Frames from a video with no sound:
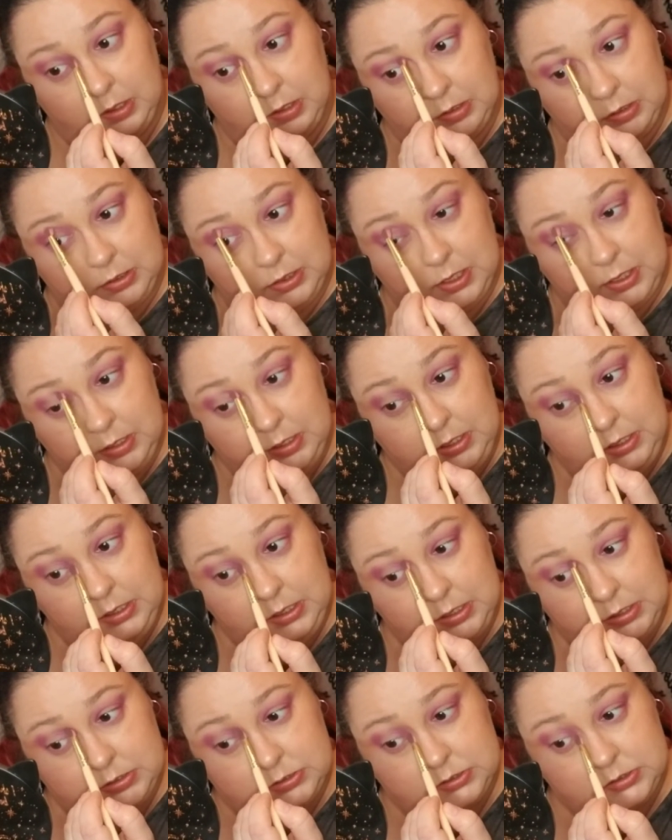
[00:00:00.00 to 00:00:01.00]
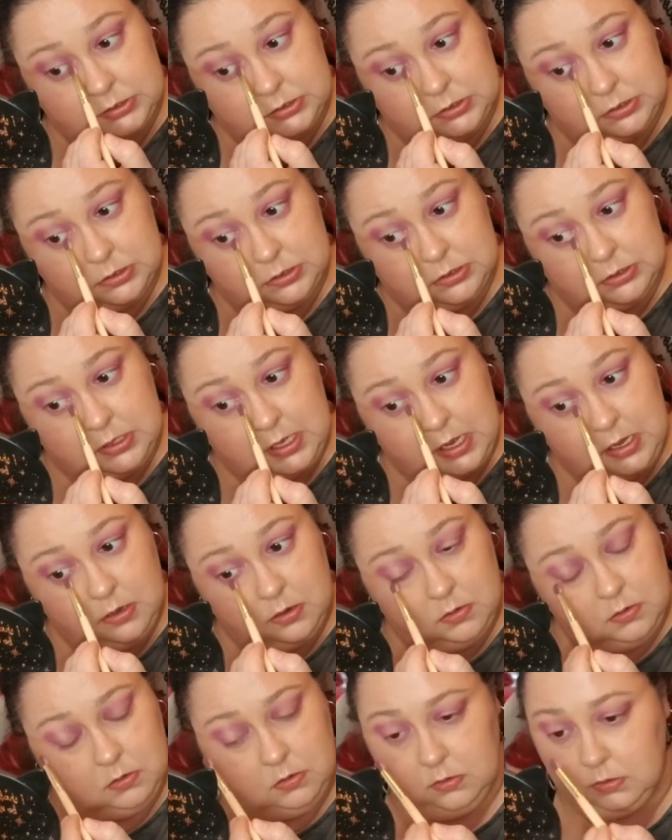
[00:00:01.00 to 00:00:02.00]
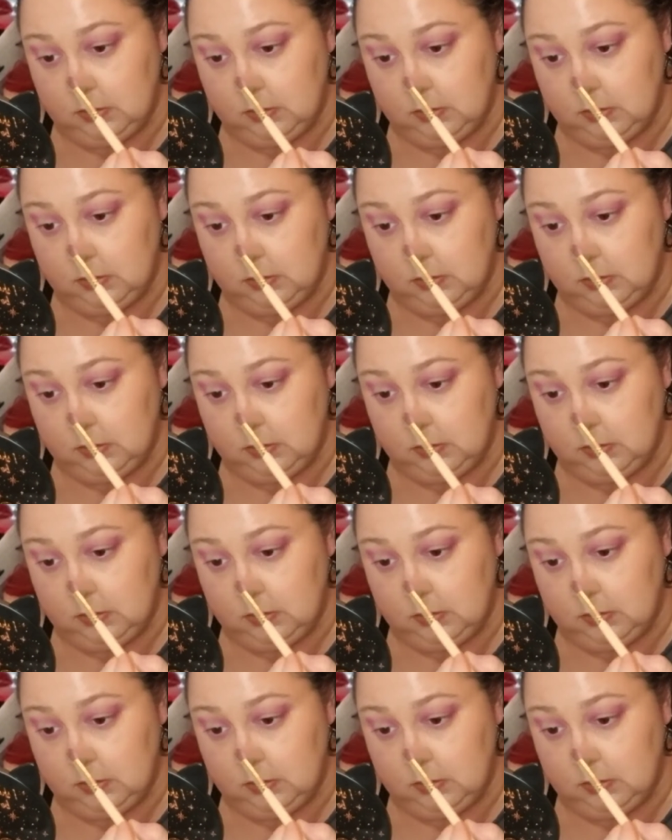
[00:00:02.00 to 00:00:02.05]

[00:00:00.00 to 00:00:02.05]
Lucky is now